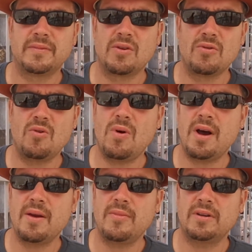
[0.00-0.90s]
Don't know
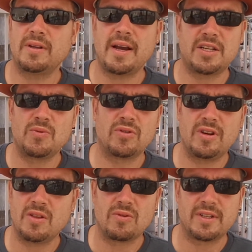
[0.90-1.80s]
why, but I smoked
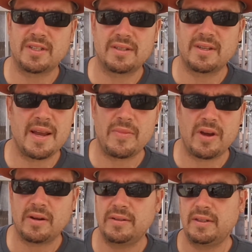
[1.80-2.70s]
the other one, the same thing.